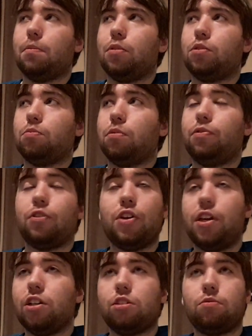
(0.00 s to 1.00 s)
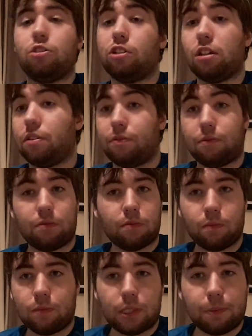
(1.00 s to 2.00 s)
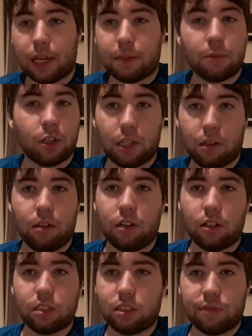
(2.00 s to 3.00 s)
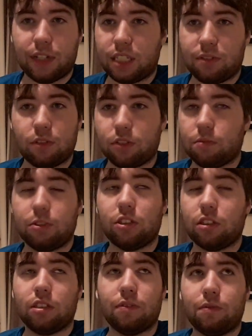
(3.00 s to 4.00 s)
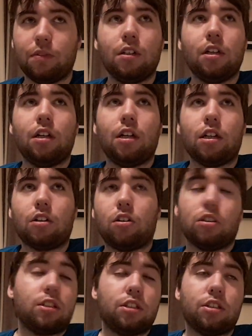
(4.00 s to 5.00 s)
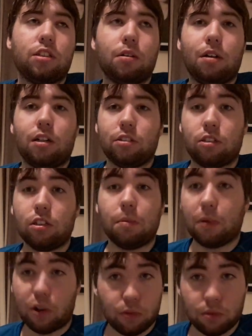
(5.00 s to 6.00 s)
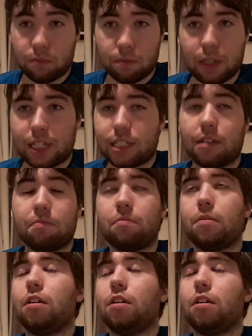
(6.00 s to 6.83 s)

But for years, we should have spent money under the Defence Force. We shouldn't have cut it to the bone, basically.